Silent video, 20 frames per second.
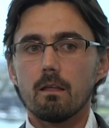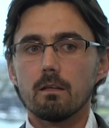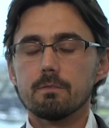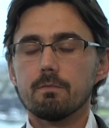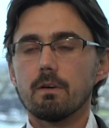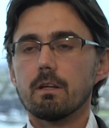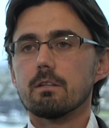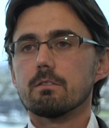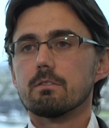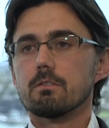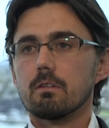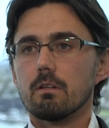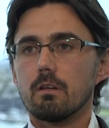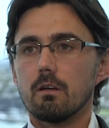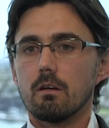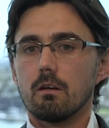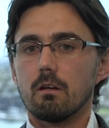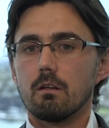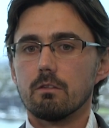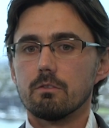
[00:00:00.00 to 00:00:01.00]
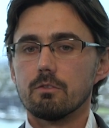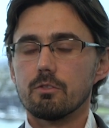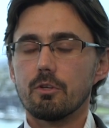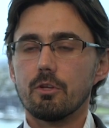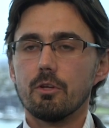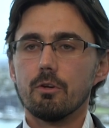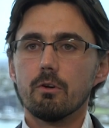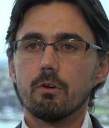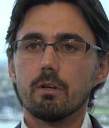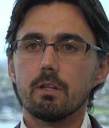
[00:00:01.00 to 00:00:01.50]
As far as
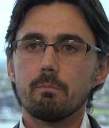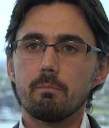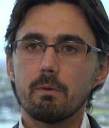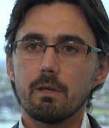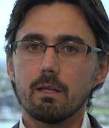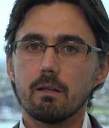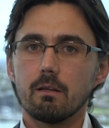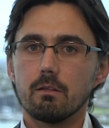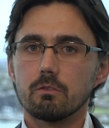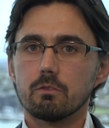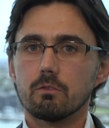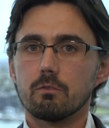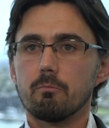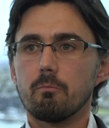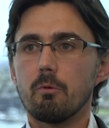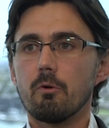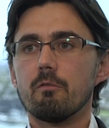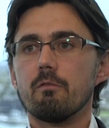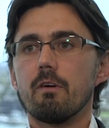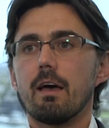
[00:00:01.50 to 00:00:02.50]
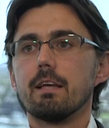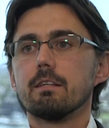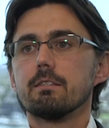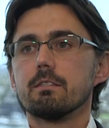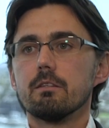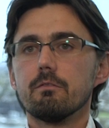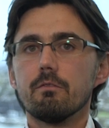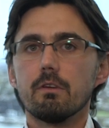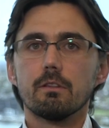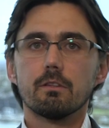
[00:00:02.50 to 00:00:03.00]
security being sort of
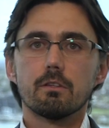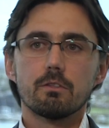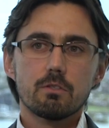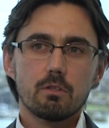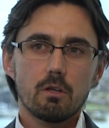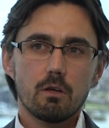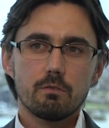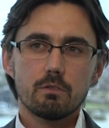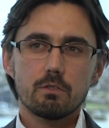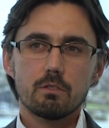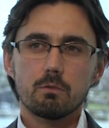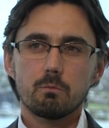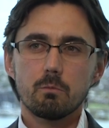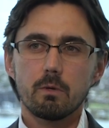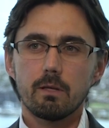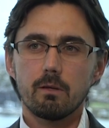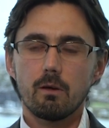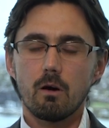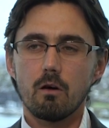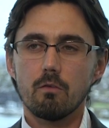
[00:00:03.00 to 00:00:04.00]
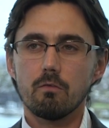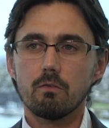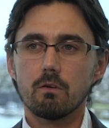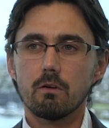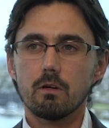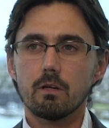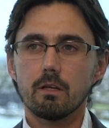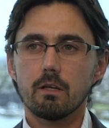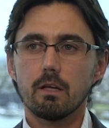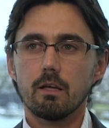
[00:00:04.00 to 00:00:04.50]
pervasive in the services we
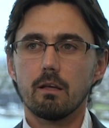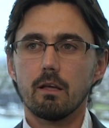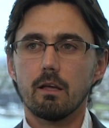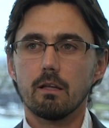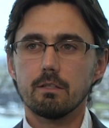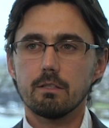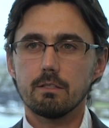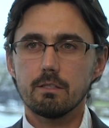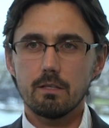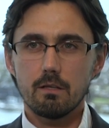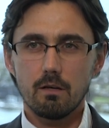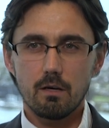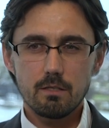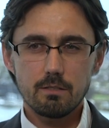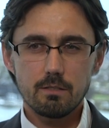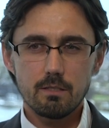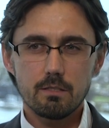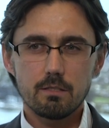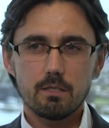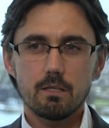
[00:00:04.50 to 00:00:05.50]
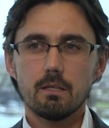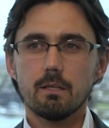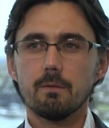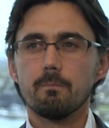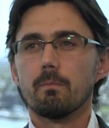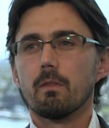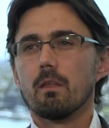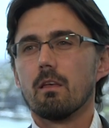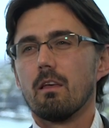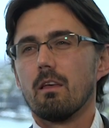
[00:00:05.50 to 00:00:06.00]
offer at NTT ICT,
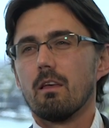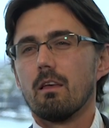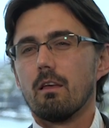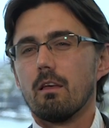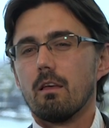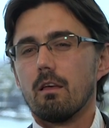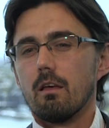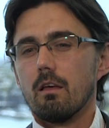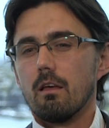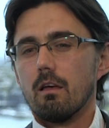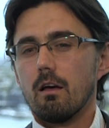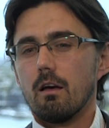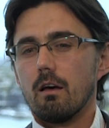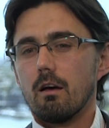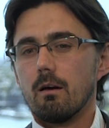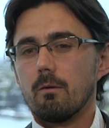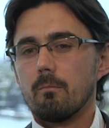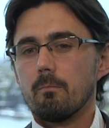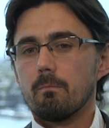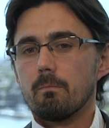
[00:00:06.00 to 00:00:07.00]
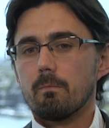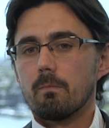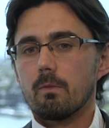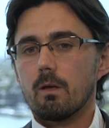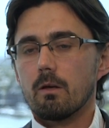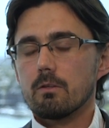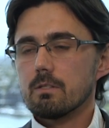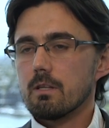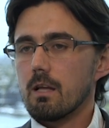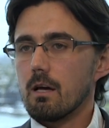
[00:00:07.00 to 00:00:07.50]

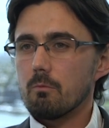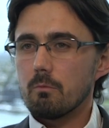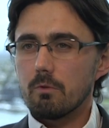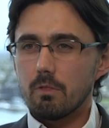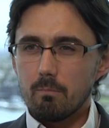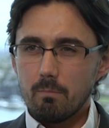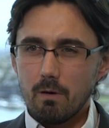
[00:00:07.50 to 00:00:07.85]
I'll start with